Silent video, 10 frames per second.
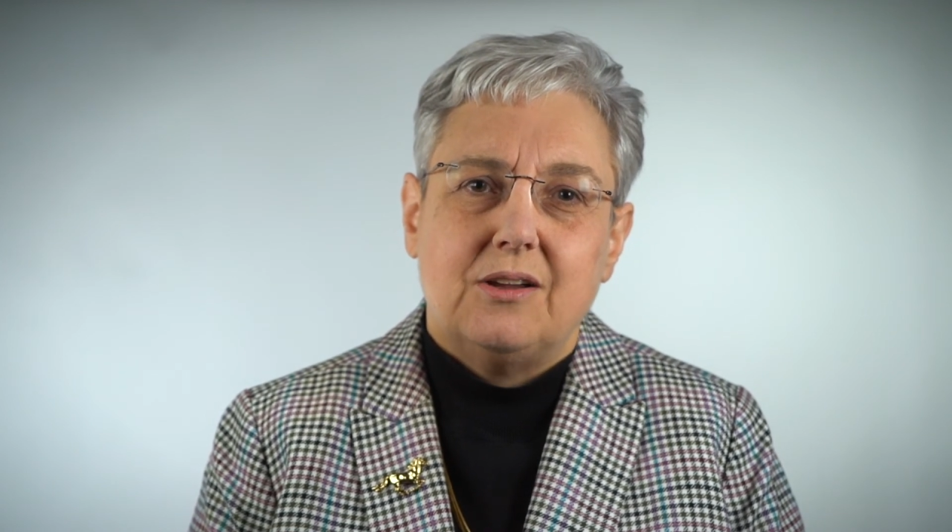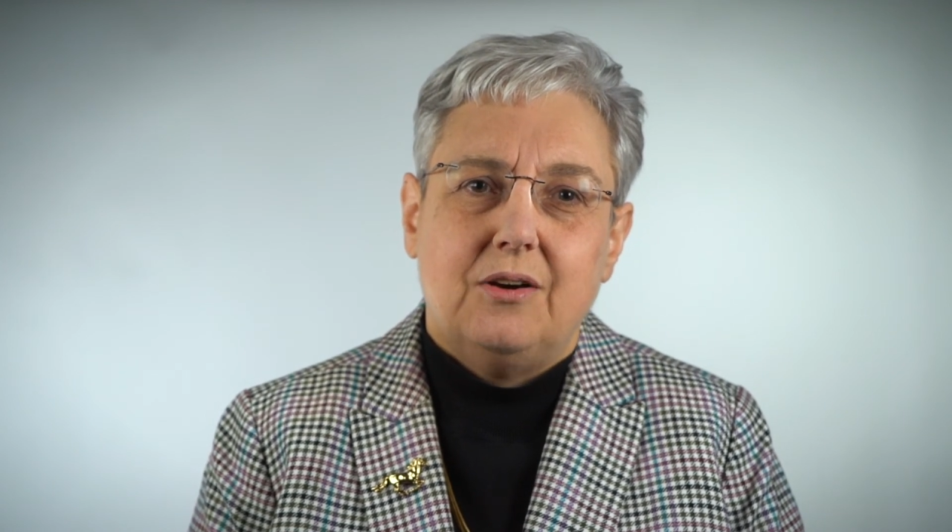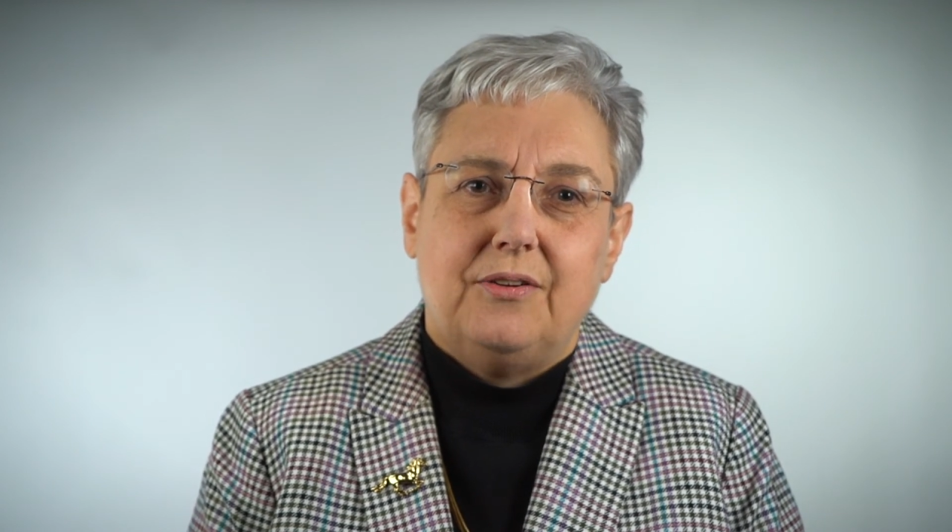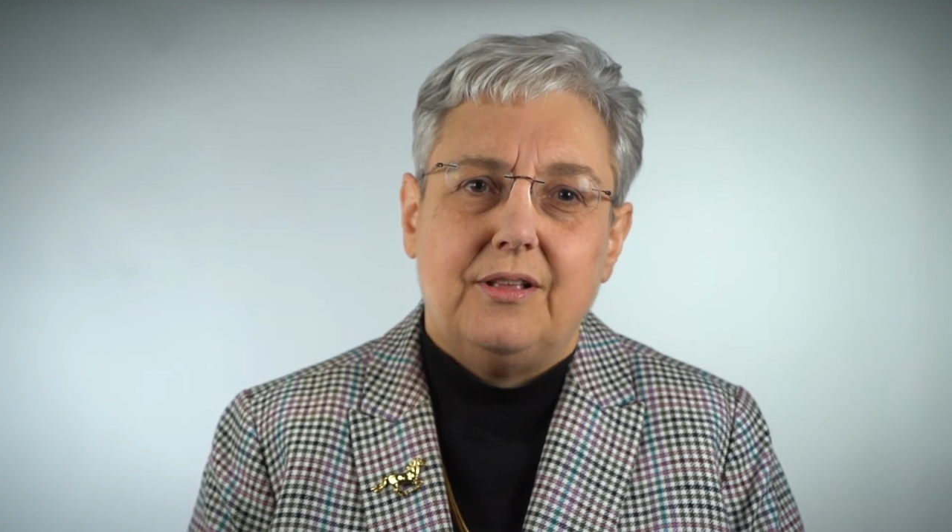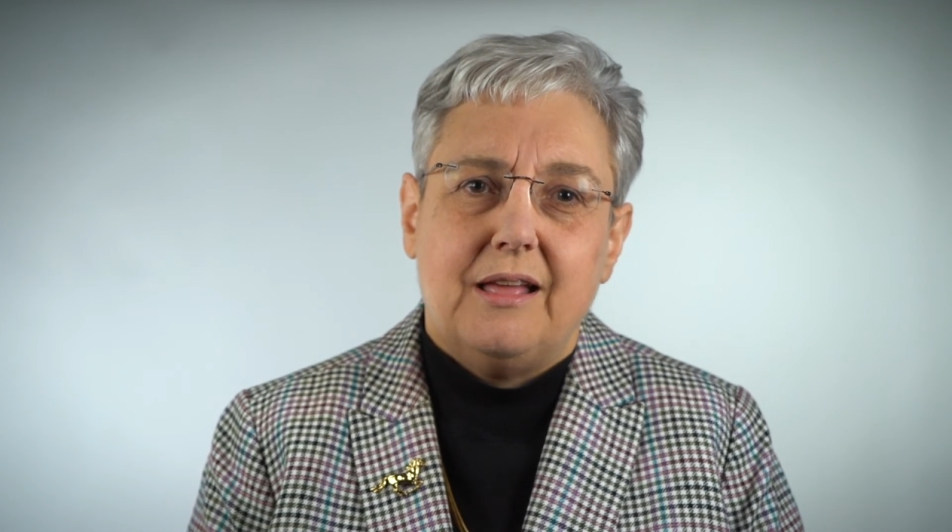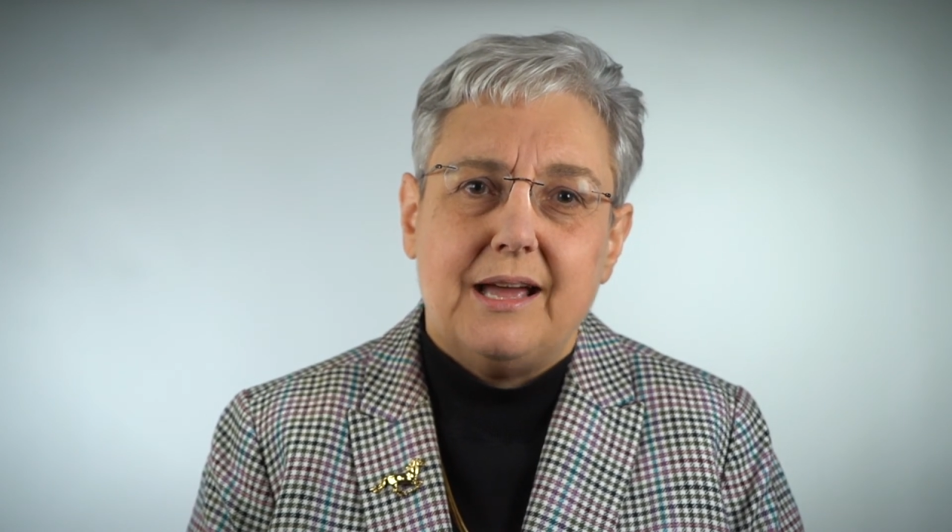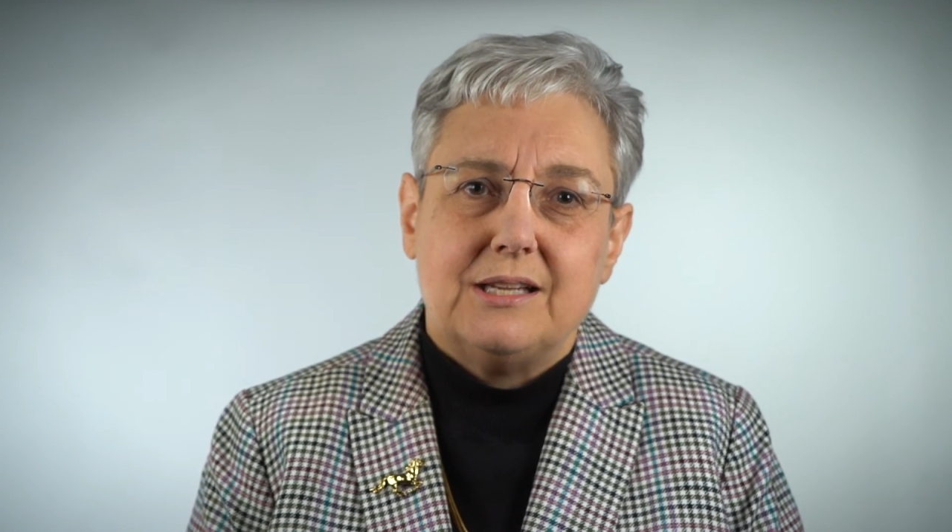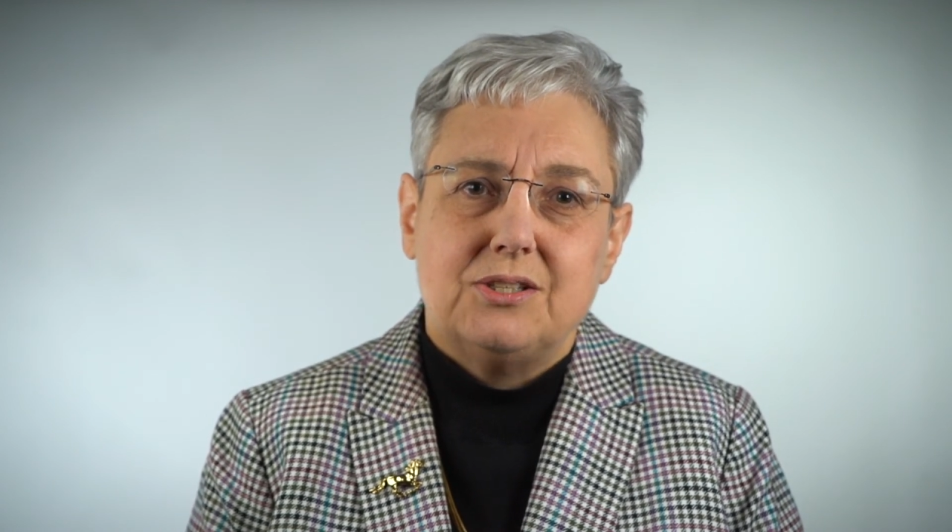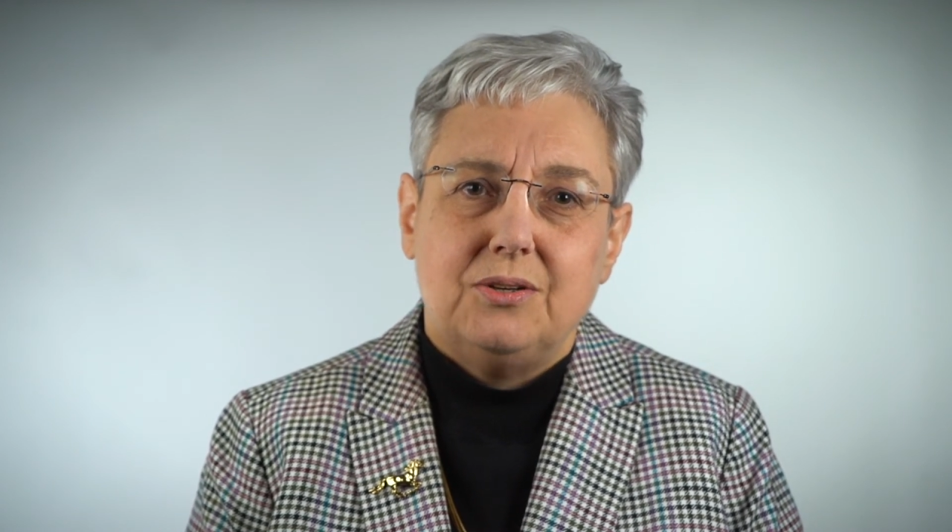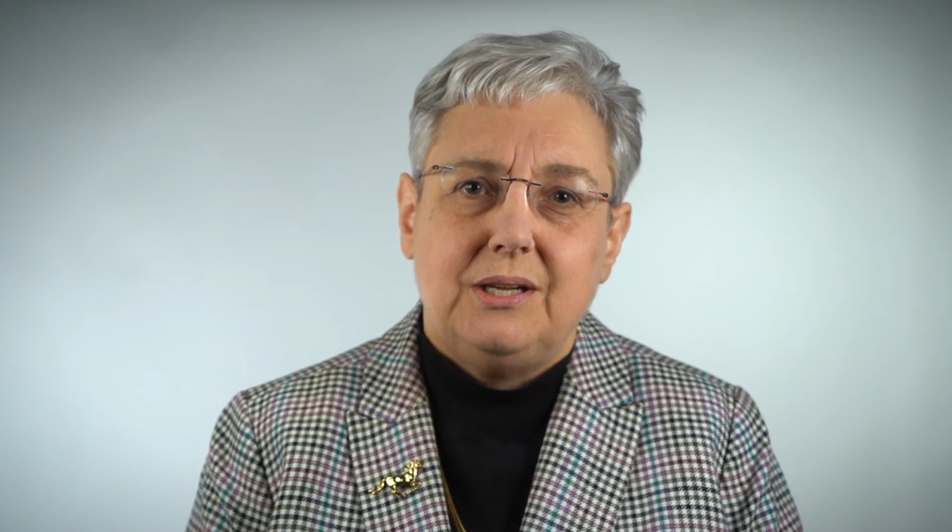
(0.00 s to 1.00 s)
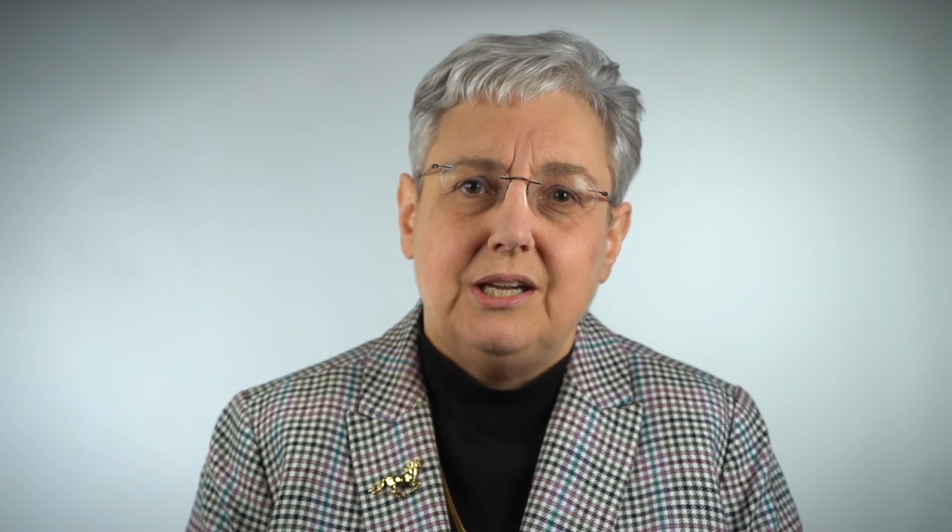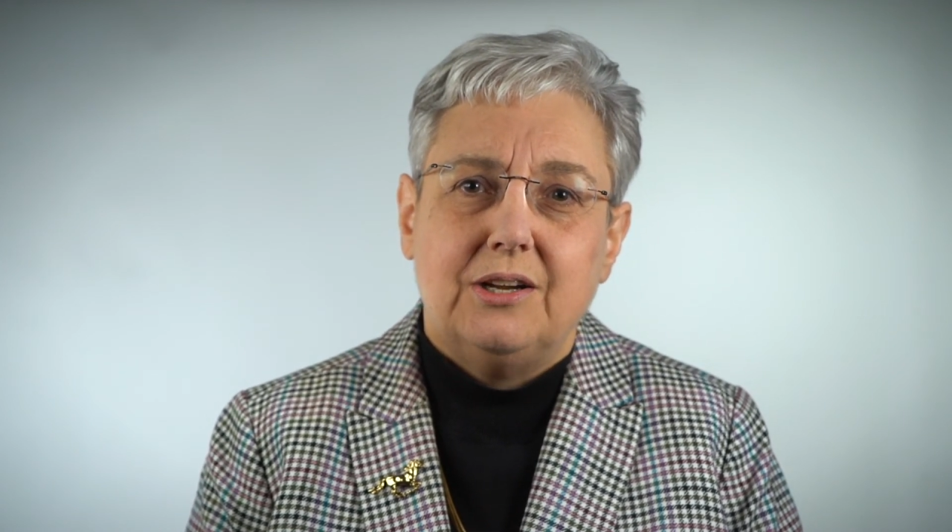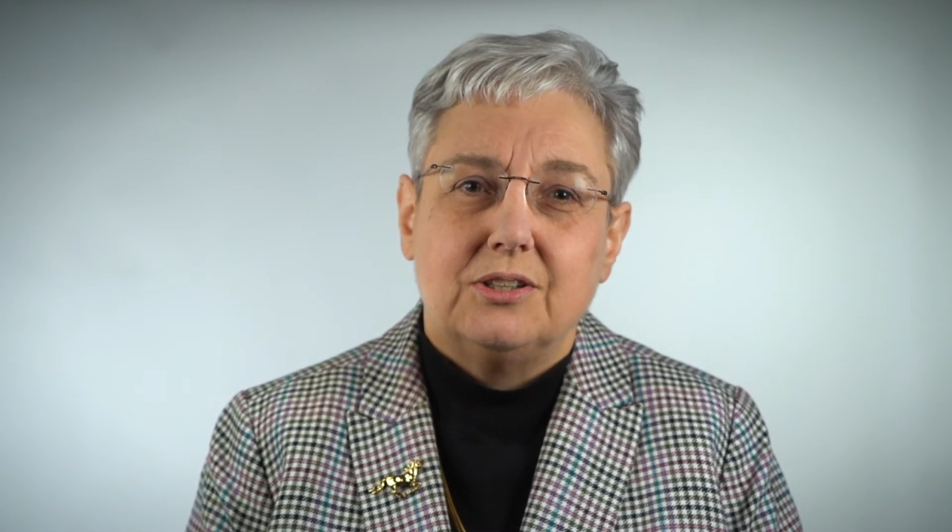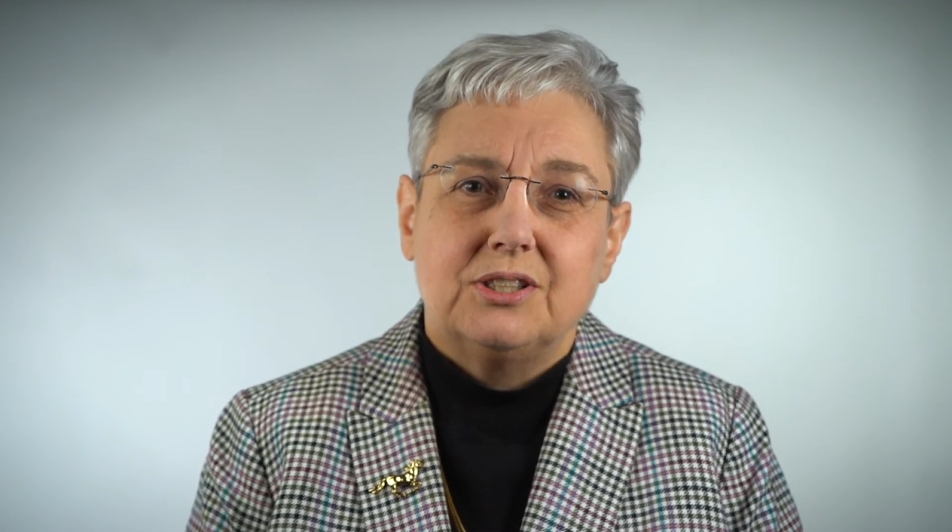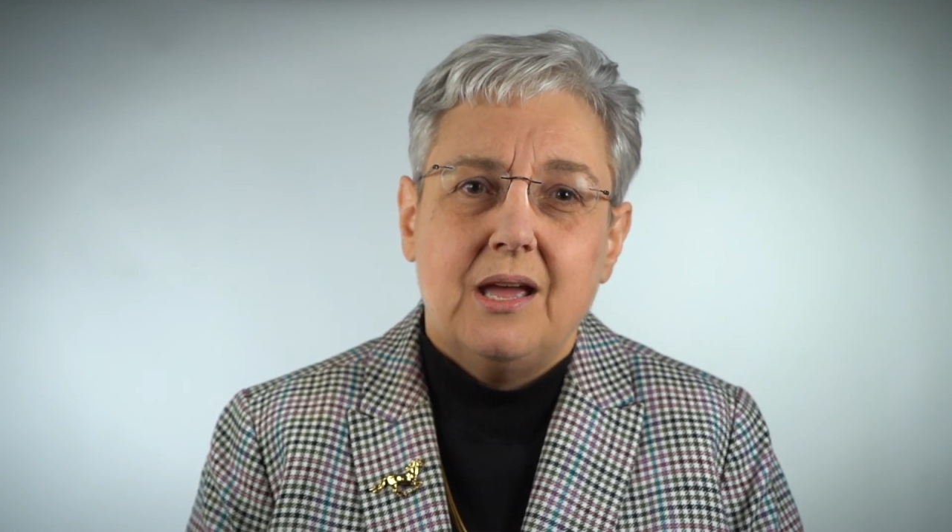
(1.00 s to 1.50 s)
over the last two
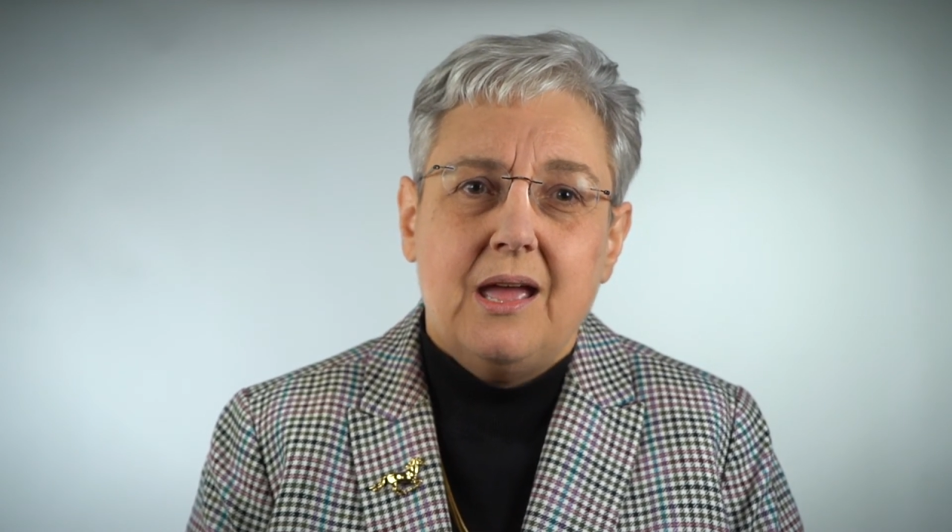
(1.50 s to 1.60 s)
years,